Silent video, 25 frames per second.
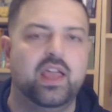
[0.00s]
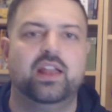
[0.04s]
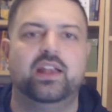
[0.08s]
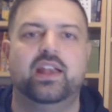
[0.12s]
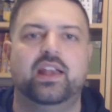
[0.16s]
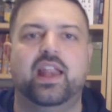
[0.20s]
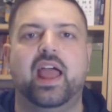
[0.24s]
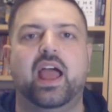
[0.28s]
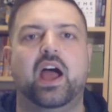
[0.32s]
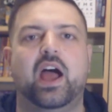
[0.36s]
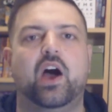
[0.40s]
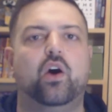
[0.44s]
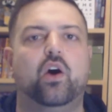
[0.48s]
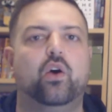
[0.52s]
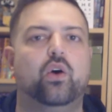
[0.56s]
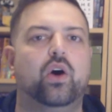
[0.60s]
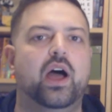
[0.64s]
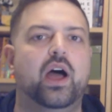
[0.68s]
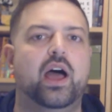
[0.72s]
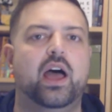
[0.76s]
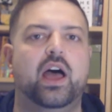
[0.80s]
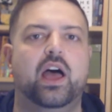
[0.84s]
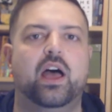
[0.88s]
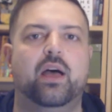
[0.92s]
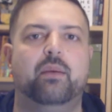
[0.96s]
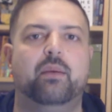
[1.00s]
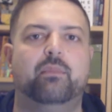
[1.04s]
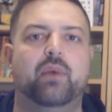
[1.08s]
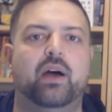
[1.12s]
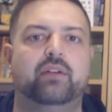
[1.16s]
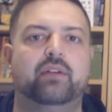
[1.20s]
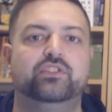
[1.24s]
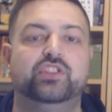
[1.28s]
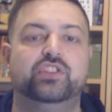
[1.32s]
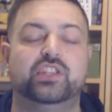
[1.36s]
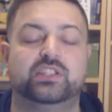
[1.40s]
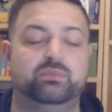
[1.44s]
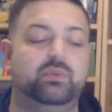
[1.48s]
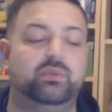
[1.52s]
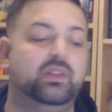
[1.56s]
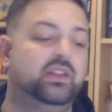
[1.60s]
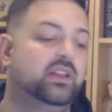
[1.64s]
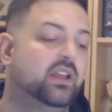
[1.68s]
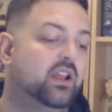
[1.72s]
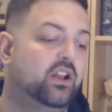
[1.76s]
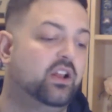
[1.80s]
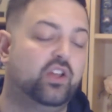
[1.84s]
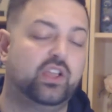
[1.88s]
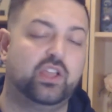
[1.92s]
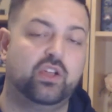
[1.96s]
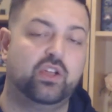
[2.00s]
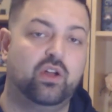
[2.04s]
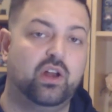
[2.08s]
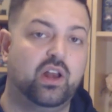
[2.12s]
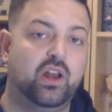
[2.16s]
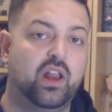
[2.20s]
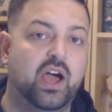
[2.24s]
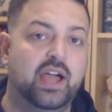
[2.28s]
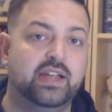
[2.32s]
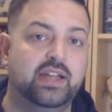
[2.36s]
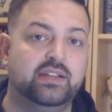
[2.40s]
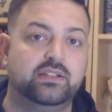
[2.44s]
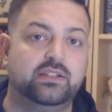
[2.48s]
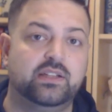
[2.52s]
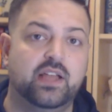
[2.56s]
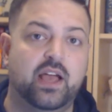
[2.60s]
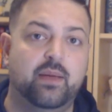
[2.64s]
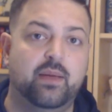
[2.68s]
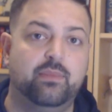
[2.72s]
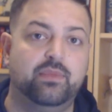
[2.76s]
Now, I've just been looking online.